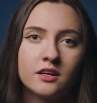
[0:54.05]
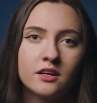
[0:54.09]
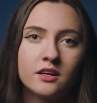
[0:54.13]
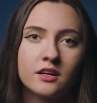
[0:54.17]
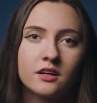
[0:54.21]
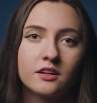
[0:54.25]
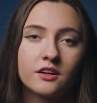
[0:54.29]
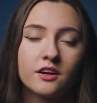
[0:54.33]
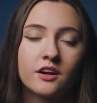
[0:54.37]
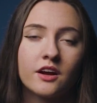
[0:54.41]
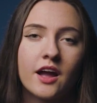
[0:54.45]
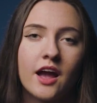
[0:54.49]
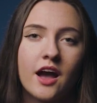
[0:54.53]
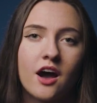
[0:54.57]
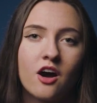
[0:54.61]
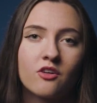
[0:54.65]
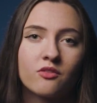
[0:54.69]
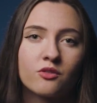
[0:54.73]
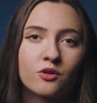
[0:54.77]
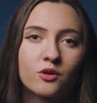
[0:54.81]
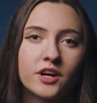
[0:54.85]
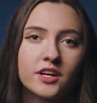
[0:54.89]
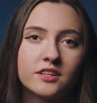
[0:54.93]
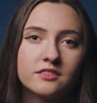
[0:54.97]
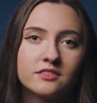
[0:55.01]
Clara
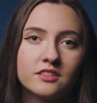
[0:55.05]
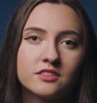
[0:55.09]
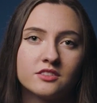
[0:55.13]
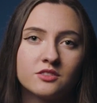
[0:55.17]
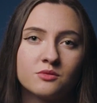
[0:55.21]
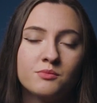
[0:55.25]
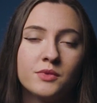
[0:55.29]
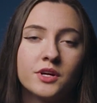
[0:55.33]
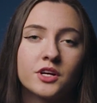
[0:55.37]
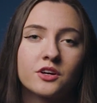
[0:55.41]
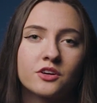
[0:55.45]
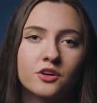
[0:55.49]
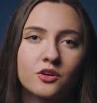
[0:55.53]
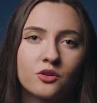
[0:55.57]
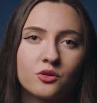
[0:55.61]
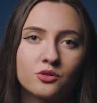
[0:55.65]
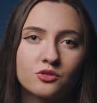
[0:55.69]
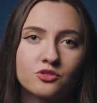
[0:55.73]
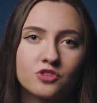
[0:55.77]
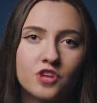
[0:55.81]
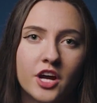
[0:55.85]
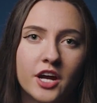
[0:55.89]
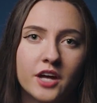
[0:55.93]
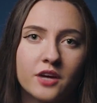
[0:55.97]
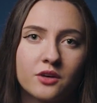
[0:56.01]
Alvarez's miracle
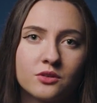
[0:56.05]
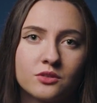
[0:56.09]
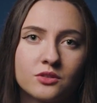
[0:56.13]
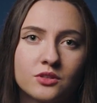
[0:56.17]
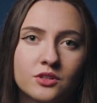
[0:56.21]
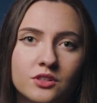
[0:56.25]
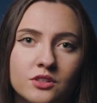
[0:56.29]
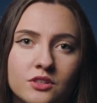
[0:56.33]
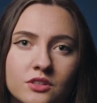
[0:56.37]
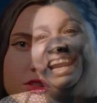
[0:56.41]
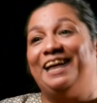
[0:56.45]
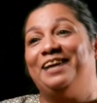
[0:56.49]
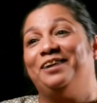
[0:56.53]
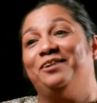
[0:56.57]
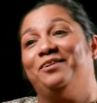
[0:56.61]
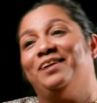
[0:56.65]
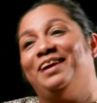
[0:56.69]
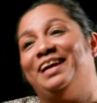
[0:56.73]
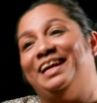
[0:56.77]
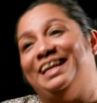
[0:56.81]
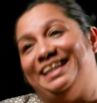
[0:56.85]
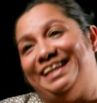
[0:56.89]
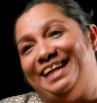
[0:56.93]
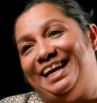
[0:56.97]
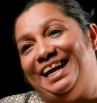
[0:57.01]
child. I
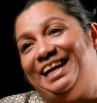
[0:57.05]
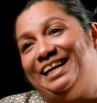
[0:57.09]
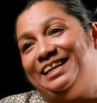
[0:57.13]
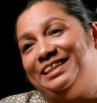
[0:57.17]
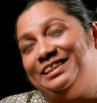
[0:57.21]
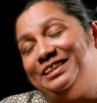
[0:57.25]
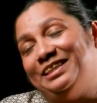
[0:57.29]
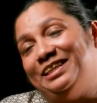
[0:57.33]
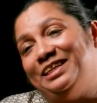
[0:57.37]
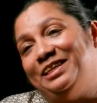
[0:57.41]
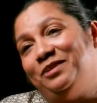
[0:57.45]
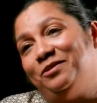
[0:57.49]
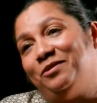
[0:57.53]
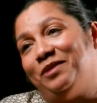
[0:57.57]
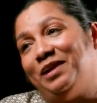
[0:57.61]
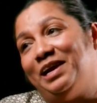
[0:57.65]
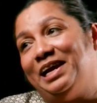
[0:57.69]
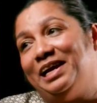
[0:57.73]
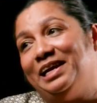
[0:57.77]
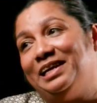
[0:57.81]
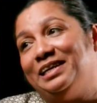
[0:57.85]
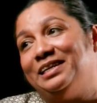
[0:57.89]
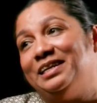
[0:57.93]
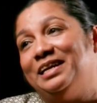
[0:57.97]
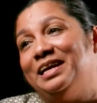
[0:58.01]
cried. I actually
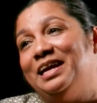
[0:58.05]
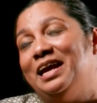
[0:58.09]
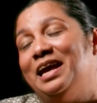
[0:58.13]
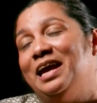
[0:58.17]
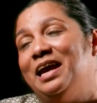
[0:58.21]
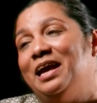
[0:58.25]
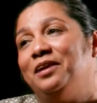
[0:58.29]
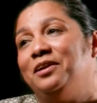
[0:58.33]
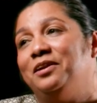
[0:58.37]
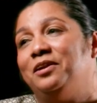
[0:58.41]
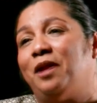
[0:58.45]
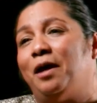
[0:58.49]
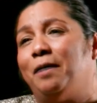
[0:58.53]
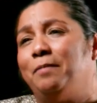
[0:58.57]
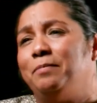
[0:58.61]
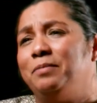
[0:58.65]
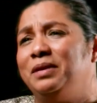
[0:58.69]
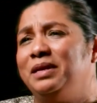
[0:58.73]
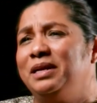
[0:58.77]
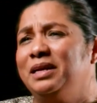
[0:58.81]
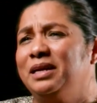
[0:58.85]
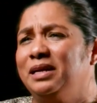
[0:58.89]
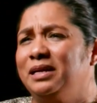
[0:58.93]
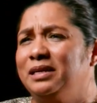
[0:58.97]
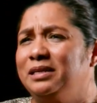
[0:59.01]
cried. Not
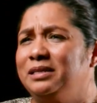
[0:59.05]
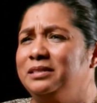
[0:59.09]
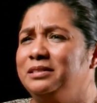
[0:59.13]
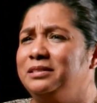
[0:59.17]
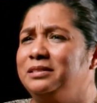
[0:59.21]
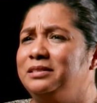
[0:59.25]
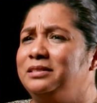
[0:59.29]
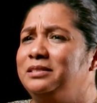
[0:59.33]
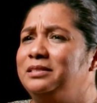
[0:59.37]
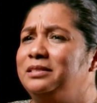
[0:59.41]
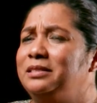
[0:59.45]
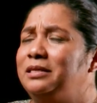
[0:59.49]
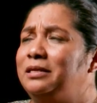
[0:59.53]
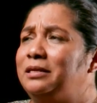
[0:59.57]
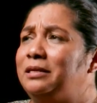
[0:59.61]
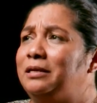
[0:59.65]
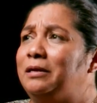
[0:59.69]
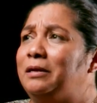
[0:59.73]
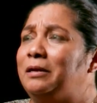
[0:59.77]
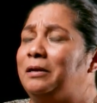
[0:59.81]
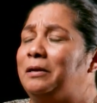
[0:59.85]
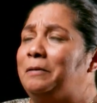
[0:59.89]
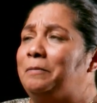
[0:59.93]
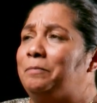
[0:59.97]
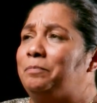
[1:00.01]
because
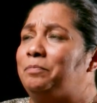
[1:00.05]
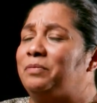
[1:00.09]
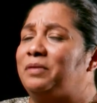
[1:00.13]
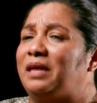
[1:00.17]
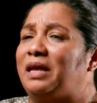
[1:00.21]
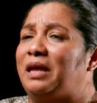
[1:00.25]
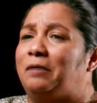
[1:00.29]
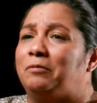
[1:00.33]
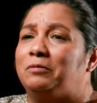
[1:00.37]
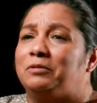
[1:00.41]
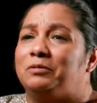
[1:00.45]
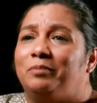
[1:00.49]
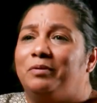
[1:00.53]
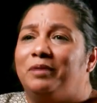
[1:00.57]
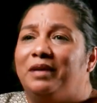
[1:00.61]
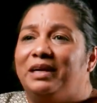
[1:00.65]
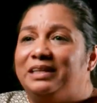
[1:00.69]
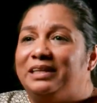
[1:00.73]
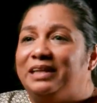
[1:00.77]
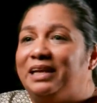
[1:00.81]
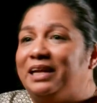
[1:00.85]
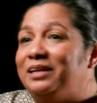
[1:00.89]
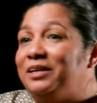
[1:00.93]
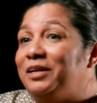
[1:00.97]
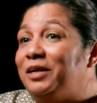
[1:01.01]
I was
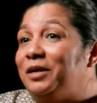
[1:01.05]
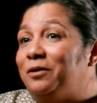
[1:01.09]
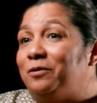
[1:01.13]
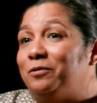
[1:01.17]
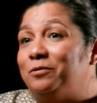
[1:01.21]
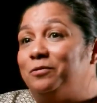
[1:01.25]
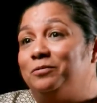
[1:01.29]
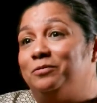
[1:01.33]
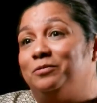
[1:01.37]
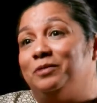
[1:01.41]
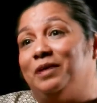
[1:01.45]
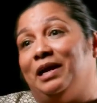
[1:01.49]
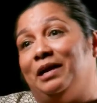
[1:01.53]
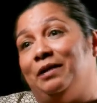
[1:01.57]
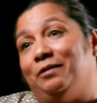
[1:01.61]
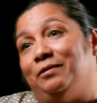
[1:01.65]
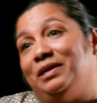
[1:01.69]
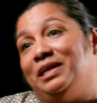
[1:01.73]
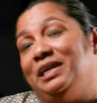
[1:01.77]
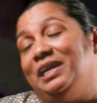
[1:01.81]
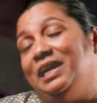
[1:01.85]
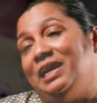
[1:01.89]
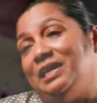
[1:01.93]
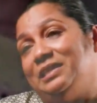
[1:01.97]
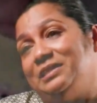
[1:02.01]
pregnant. No, I
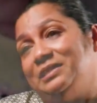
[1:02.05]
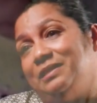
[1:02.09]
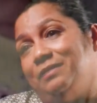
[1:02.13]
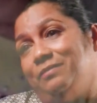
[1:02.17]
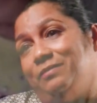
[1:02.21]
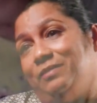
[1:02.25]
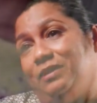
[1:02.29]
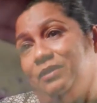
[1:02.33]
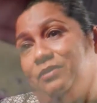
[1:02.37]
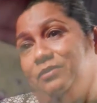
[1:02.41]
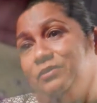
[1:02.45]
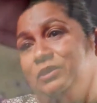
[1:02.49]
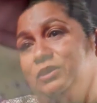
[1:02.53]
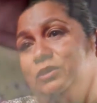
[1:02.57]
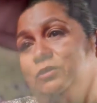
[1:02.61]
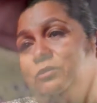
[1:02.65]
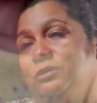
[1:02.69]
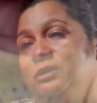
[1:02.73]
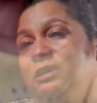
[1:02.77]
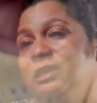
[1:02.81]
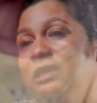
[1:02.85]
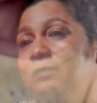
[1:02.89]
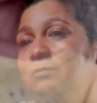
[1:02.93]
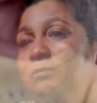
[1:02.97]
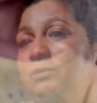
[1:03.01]
already had seven other
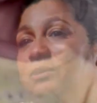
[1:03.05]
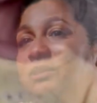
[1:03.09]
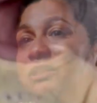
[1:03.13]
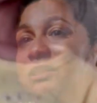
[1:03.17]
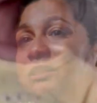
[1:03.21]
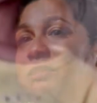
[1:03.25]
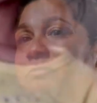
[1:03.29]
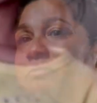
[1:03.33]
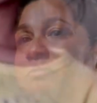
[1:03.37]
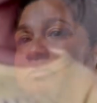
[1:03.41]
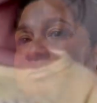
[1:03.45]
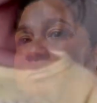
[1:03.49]
children. It was just